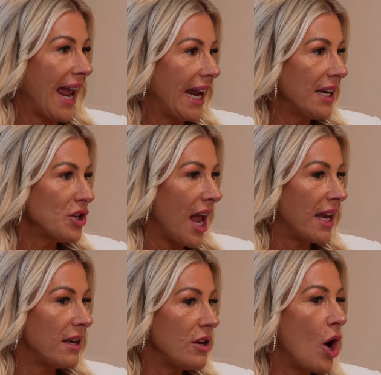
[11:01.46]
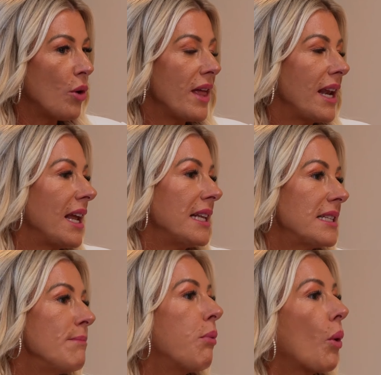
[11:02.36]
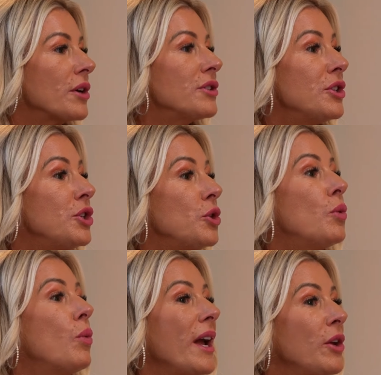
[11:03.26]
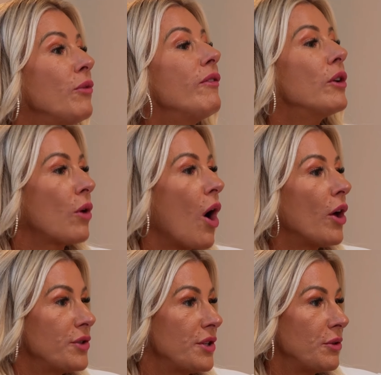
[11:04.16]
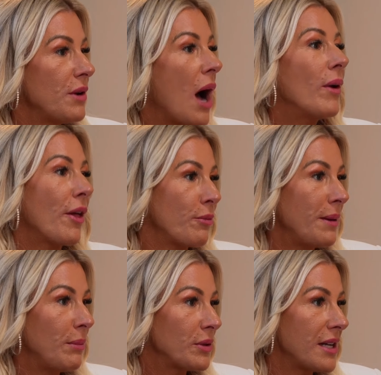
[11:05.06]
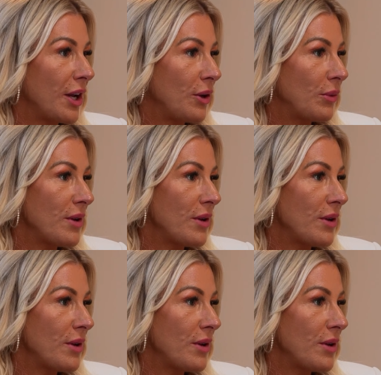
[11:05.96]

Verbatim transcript: age, and know that it's important to do what you feel called to do, not what other people tell you